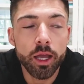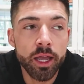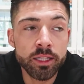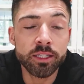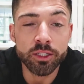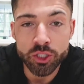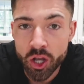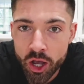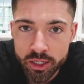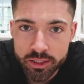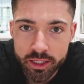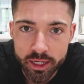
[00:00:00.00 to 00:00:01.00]
It's
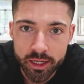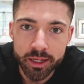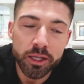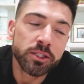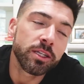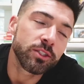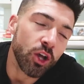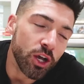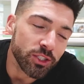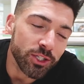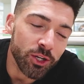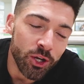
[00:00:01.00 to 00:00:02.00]
exhausting. It's
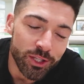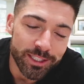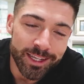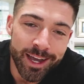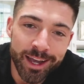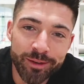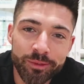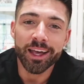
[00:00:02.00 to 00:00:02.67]
exhausting all the time.